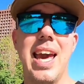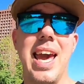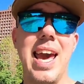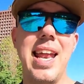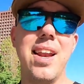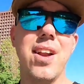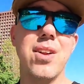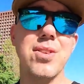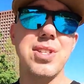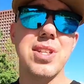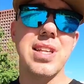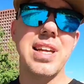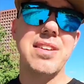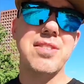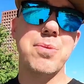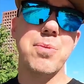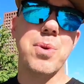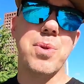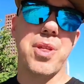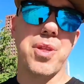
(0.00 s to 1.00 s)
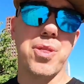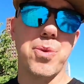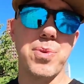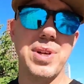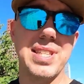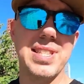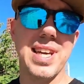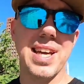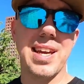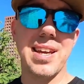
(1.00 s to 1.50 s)
And it also leaves me with a
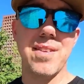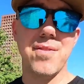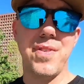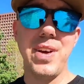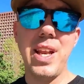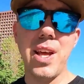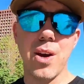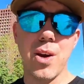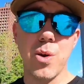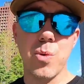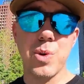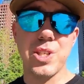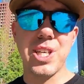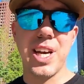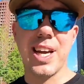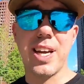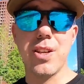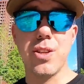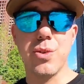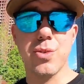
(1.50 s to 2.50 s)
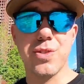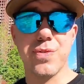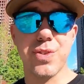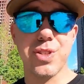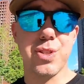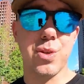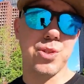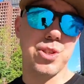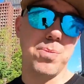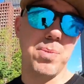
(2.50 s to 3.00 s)
3-second video, which I could use for
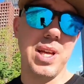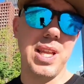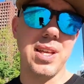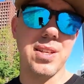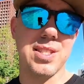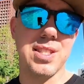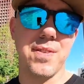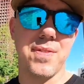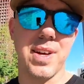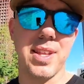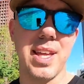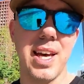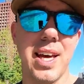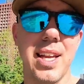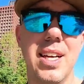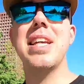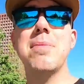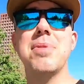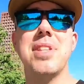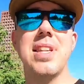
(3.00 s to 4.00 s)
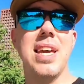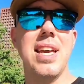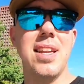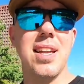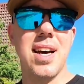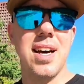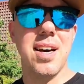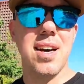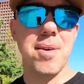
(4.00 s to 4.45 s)
social media and stuff like that. Seems neat.